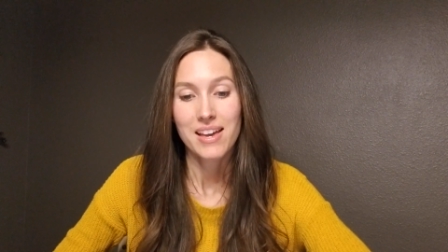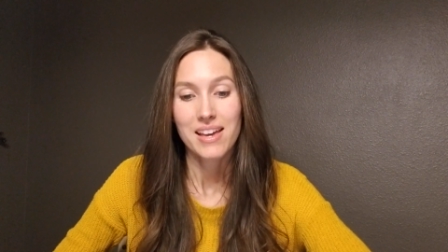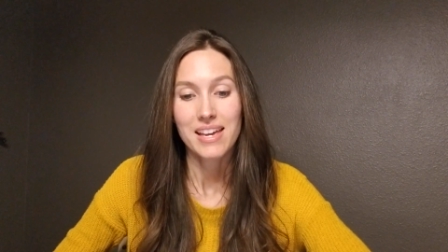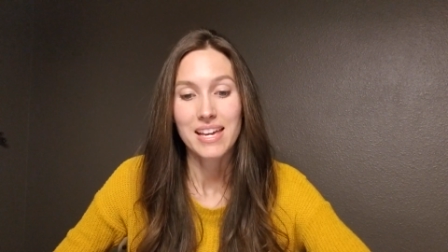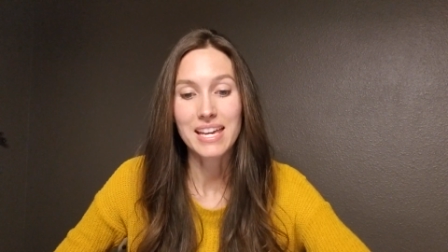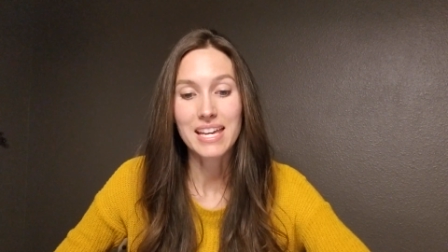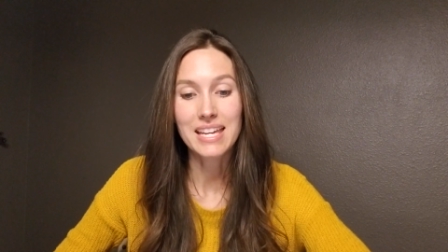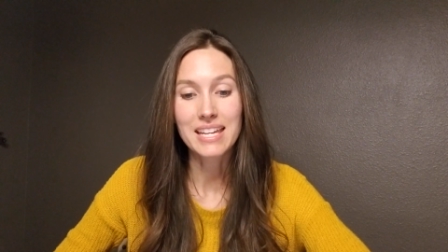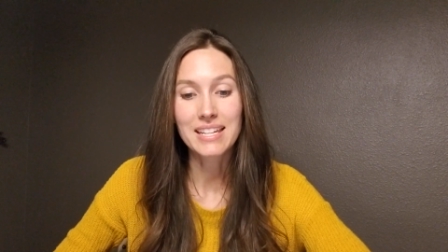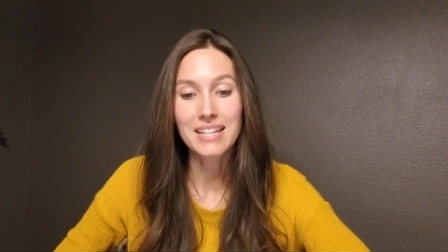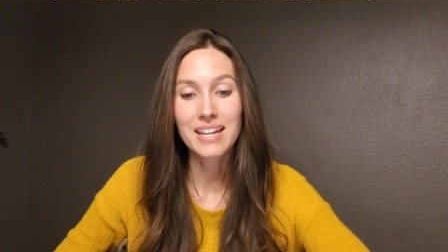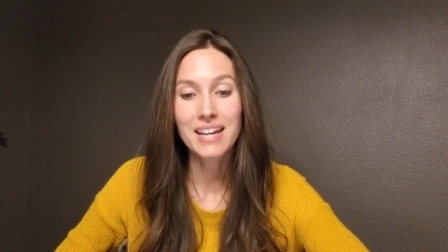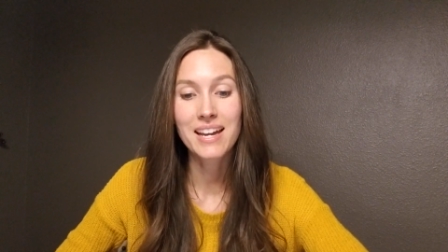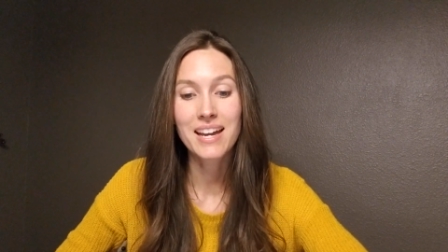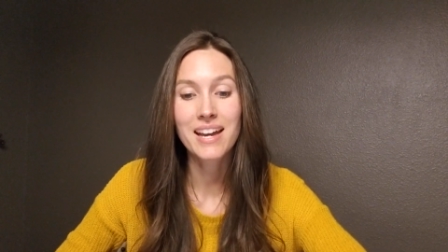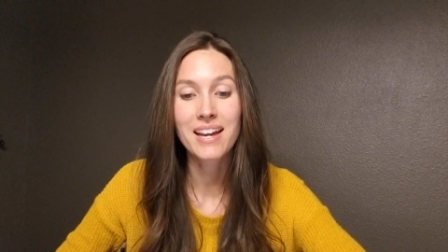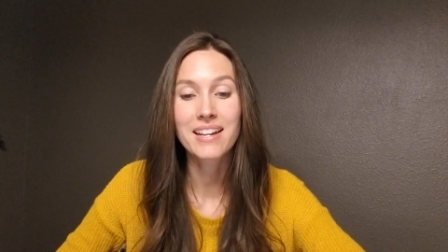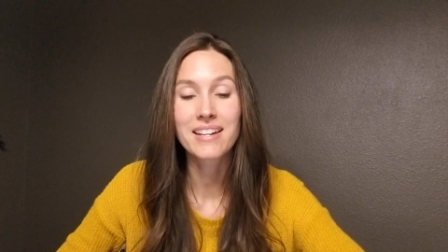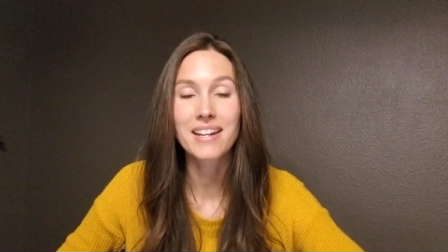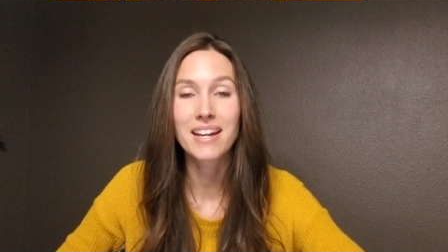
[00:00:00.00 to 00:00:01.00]
In
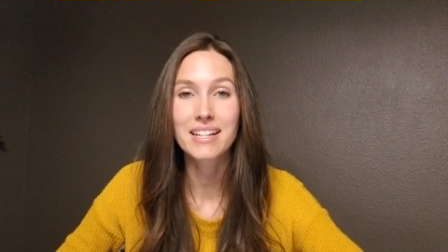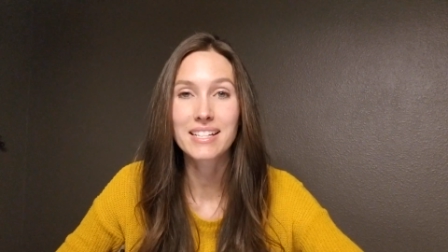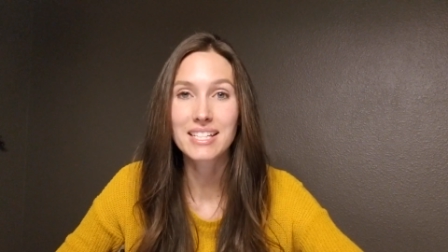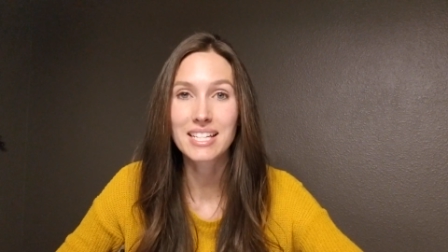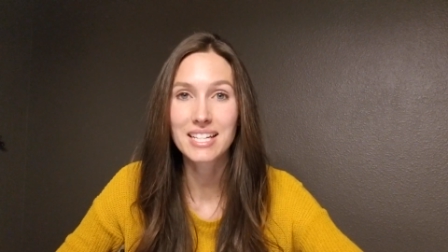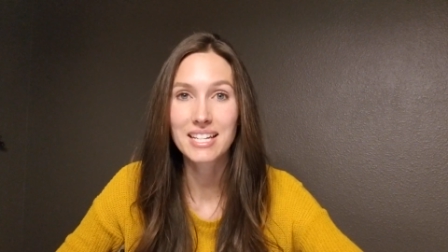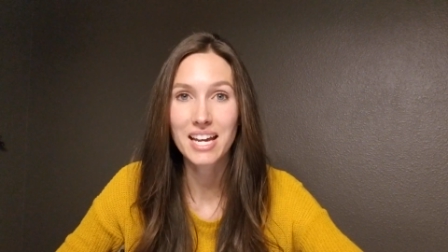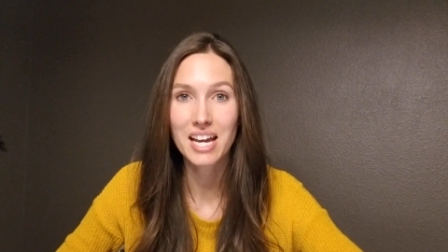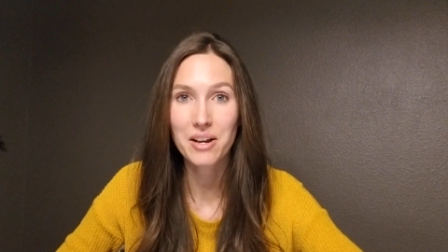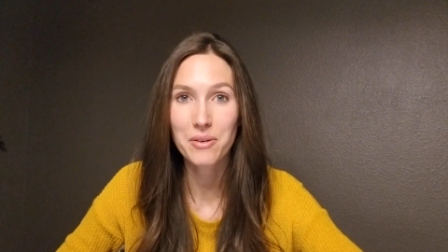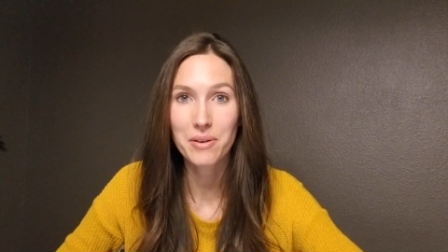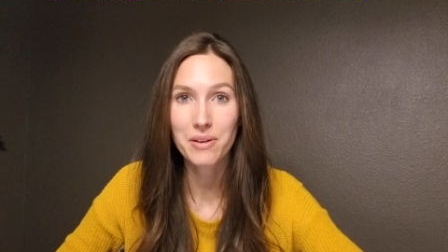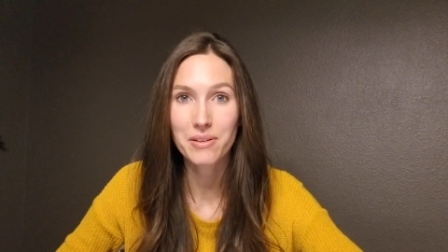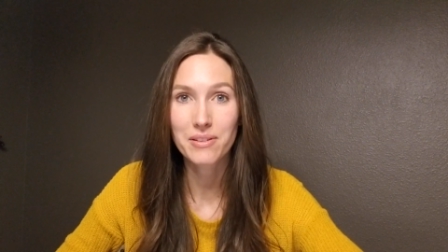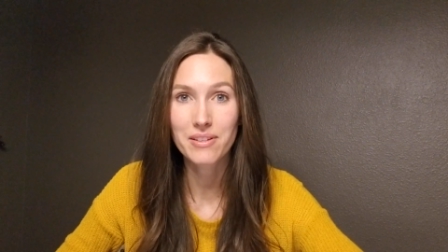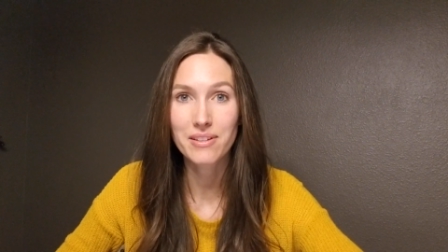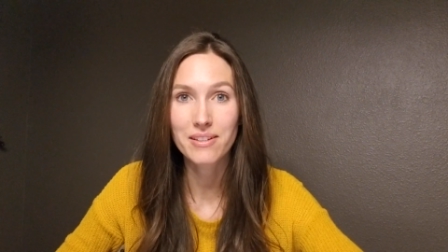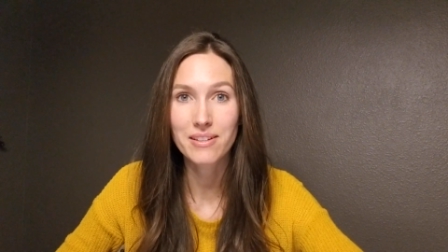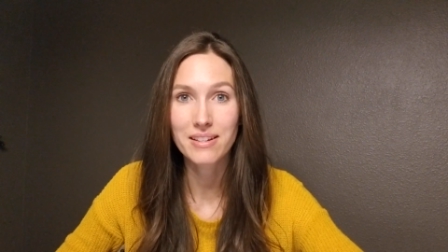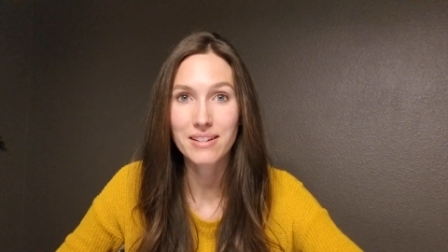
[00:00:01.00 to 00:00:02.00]

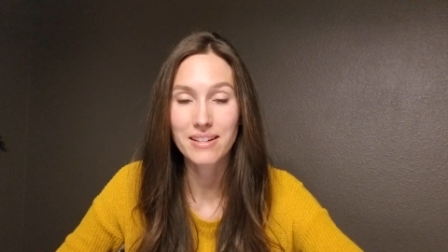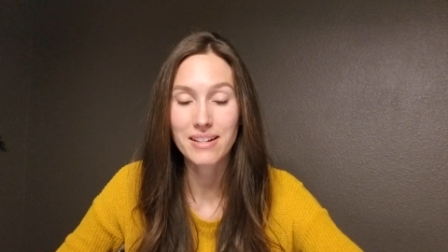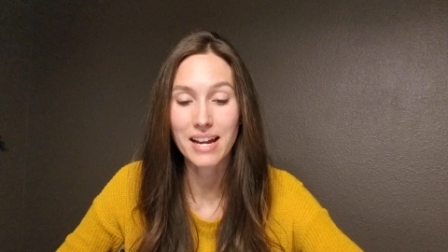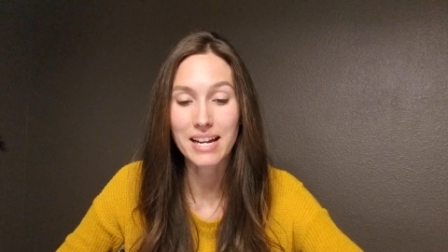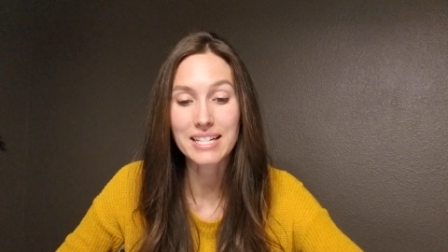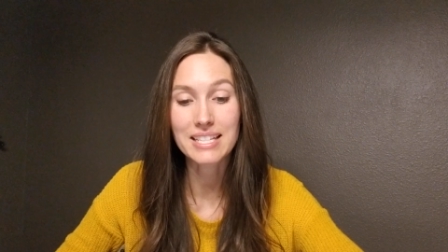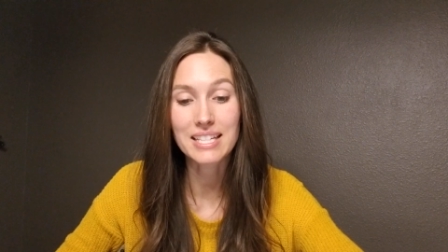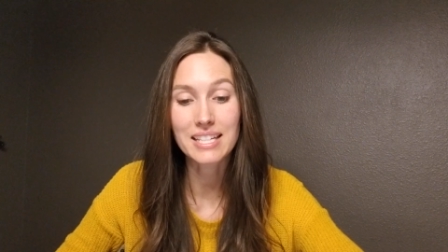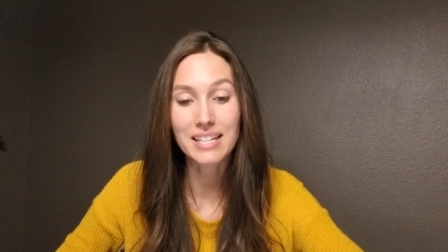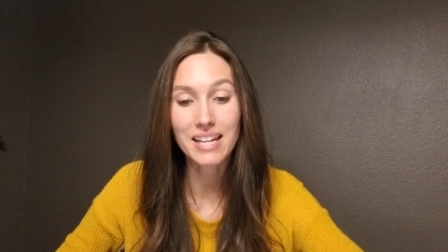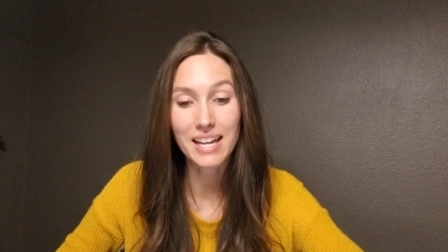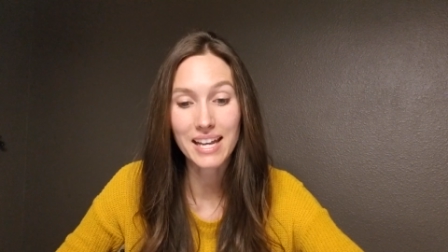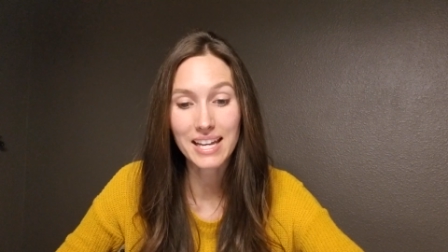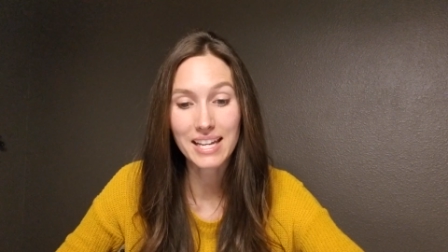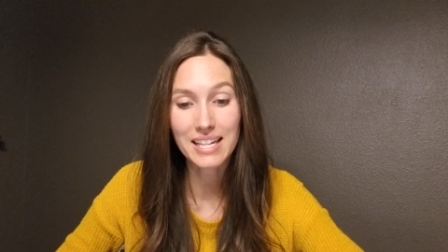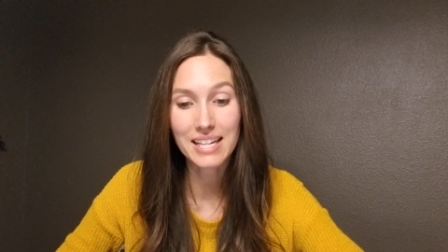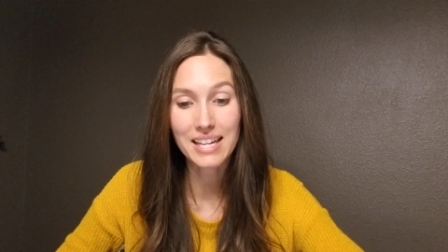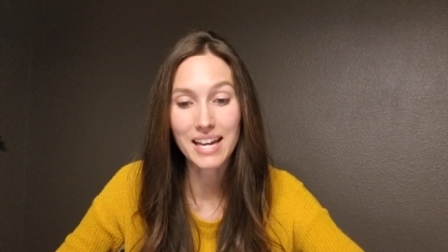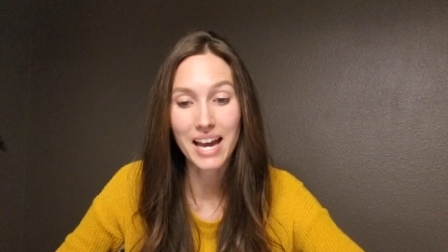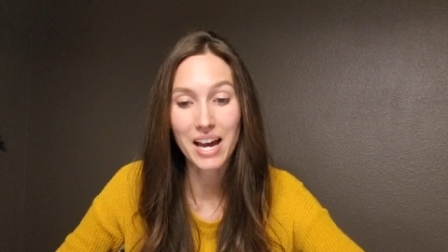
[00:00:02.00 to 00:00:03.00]

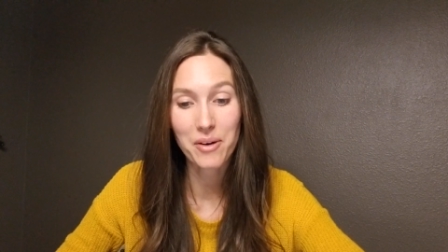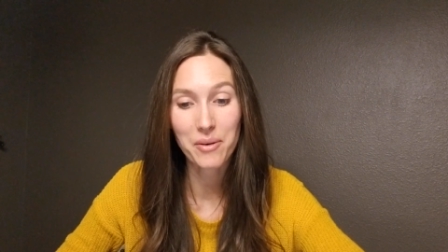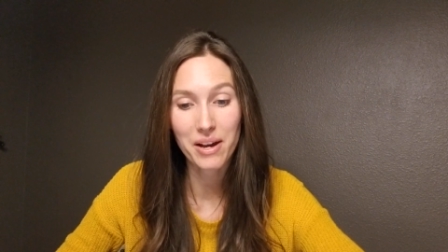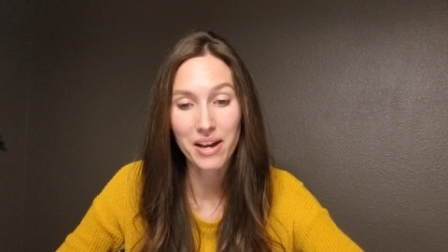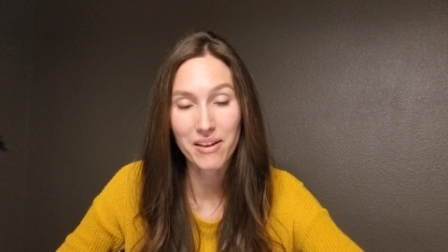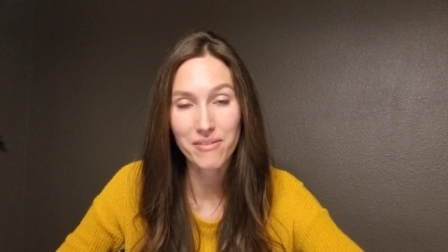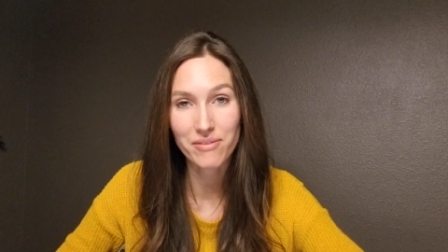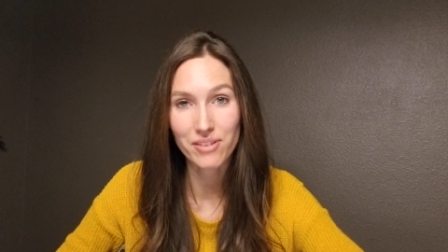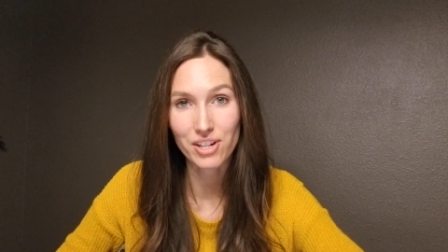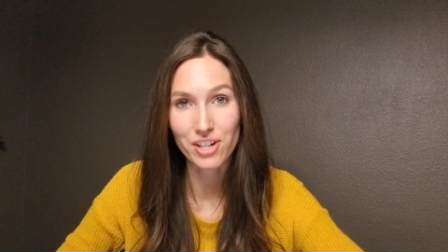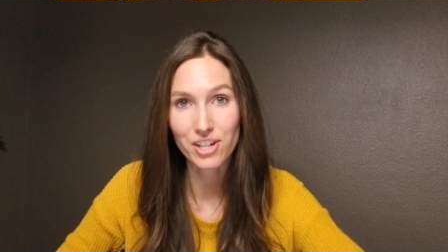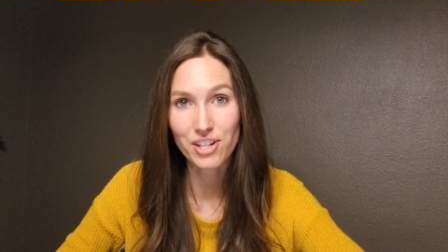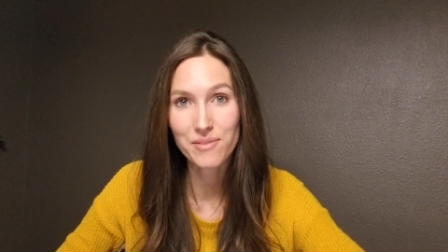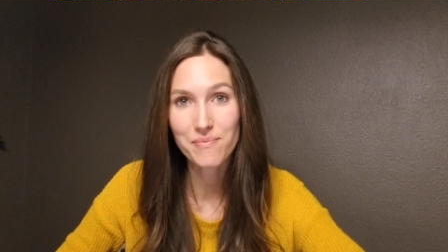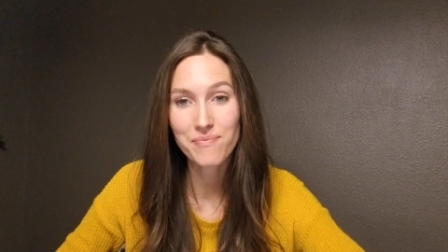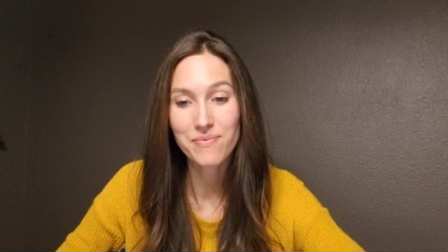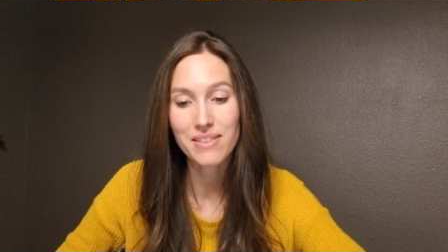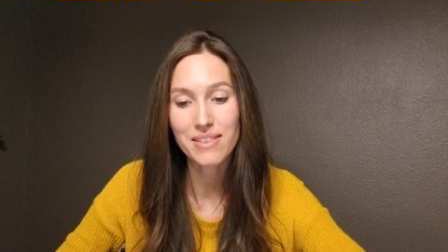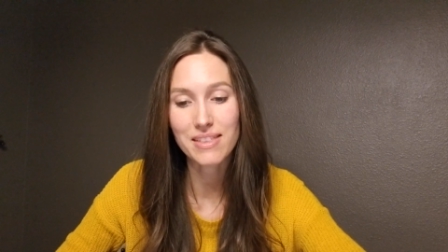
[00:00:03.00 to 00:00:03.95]
1980, however,